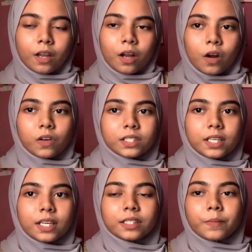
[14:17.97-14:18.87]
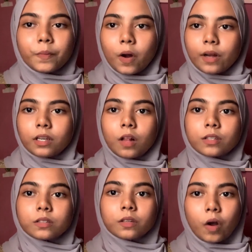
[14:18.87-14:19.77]
Oxidation pond,
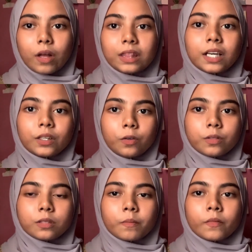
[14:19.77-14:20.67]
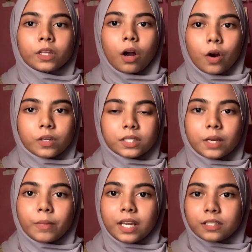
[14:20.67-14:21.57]
also called lagoons or
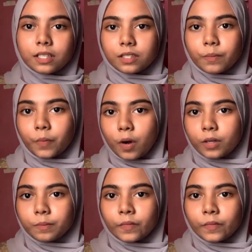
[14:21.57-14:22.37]
stabilization pond,